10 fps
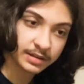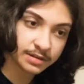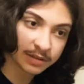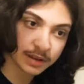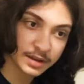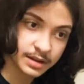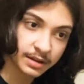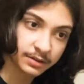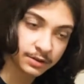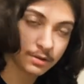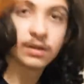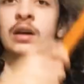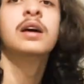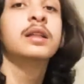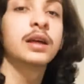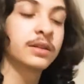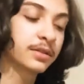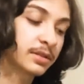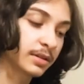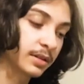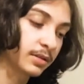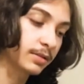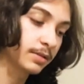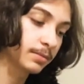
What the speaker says: the stick again. So that looks like this.